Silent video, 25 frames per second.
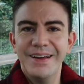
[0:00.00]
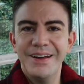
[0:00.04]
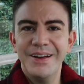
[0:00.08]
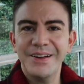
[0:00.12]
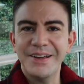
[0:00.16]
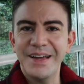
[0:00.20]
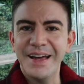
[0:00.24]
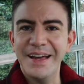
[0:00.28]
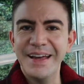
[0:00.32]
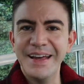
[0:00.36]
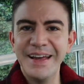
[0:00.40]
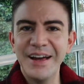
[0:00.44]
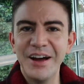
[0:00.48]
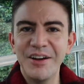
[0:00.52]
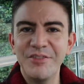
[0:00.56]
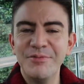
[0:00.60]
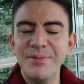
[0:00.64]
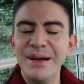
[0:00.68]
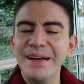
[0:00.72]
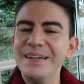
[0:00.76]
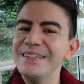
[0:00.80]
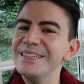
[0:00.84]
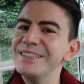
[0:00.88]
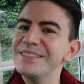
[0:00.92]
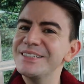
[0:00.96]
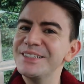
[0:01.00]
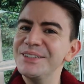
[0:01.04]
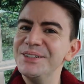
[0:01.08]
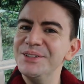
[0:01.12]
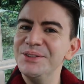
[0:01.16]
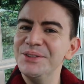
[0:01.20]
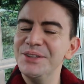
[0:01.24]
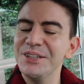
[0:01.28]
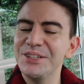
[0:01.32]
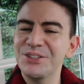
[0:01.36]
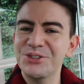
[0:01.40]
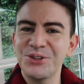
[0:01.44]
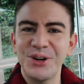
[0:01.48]
Okay, I've made it
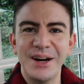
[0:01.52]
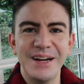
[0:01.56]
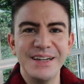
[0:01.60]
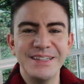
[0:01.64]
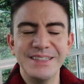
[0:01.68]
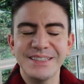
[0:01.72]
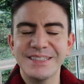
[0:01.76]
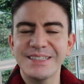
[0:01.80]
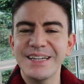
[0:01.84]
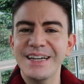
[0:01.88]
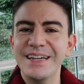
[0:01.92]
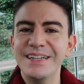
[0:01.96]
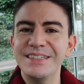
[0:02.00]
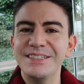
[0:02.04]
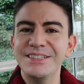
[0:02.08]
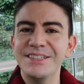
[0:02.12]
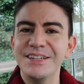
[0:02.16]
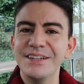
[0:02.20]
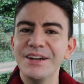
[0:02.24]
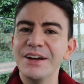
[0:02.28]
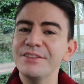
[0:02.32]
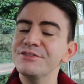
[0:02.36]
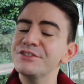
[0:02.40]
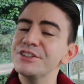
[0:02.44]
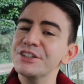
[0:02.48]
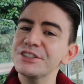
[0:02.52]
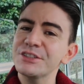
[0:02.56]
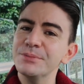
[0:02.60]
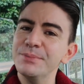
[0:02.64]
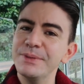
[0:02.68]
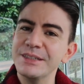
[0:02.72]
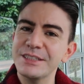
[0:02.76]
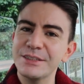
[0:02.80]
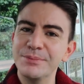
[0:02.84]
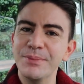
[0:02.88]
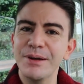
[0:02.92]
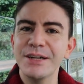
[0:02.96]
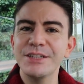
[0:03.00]
to the train station. I've just
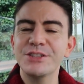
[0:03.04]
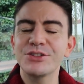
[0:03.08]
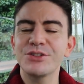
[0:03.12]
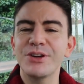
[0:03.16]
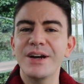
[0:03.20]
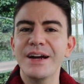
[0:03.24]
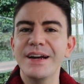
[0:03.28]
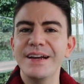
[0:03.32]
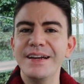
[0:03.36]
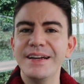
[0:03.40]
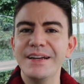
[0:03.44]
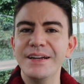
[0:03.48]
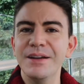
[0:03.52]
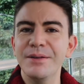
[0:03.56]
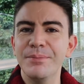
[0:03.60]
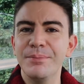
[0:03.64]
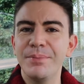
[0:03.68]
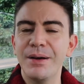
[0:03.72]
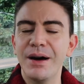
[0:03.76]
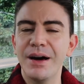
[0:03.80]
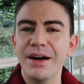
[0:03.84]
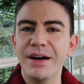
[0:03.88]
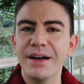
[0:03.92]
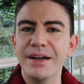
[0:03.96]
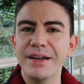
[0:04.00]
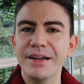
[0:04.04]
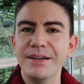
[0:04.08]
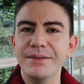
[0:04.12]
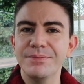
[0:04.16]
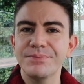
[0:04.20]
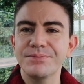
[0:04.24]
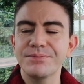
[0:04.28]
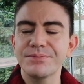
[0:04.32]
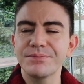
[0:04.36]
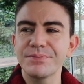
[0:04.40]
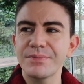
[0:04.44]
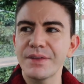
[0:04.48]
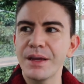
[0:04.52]
missed my train by
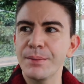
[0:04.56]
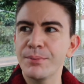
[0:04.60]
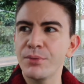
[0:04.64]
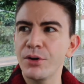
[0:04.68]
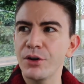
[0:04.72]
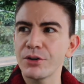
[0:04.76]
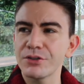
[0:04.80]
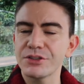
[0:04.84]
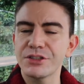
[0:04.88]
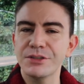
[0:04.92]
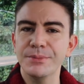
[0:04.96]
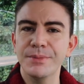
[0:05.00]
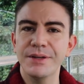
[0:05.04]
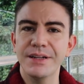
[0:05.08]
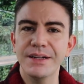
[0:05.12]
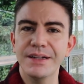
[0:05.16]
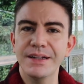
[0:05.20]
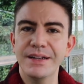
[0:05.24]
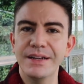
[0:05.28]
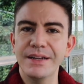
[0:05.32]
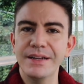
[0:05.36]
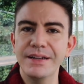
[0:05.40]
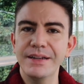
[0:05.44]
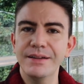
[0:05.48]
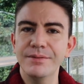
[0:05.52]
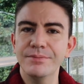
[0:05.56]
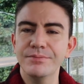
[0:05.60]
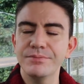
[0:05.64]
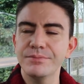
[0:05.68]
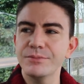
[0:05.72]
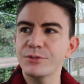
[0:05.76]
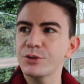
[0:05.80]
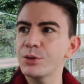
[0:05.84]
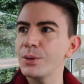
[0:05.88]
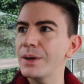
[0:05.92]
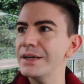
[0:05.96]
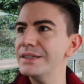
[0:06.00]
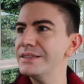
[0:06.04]
approximately
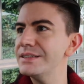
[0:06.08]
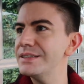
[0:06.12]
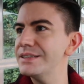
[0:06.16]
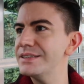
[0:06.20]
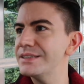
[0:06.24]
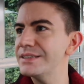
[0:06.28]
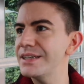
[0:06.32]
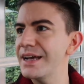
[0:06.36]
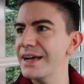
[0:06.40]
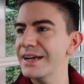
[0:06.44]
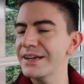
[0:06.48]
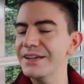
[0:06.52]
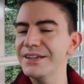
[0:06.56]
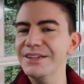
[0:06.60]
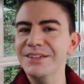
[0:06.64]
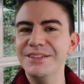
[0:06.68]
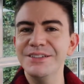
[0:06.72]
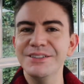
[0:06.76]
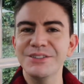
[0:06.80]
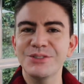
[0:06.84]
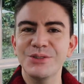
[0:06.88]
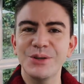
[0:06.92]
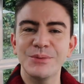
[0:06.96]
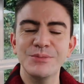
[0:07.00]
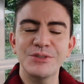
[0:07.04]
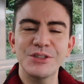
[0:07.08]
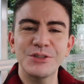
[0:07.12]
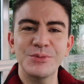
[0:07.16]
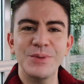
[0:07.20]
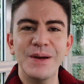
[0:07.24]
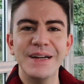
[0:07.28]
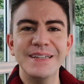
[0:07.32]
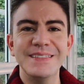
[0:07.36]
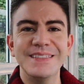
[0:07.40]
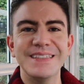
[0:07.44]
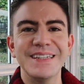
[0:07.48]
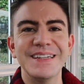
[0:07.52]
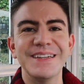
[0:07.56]
20 seconds, so I'm just
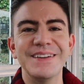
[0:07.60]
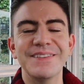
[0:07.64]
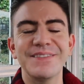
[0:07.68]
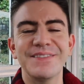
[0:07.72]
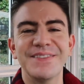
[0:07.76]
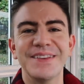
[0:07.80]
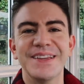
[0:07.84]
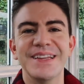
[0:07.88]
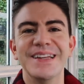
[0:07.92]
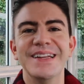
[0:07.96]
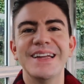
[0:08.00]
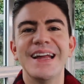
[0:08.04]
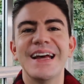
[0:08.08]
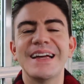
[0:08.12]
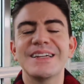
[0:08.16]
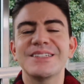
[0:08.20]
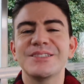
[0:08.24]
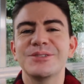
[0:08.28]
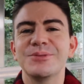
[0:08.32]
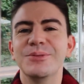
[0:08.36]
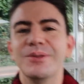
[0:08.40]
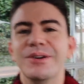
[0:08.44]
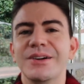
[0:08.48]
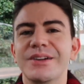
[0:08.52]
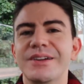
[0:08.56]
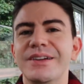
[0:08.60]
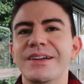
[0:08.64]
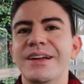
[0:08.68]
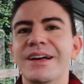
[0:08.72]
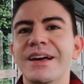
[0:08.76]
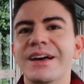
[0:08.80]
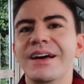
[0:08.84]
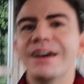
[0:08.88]
waiting for the next one.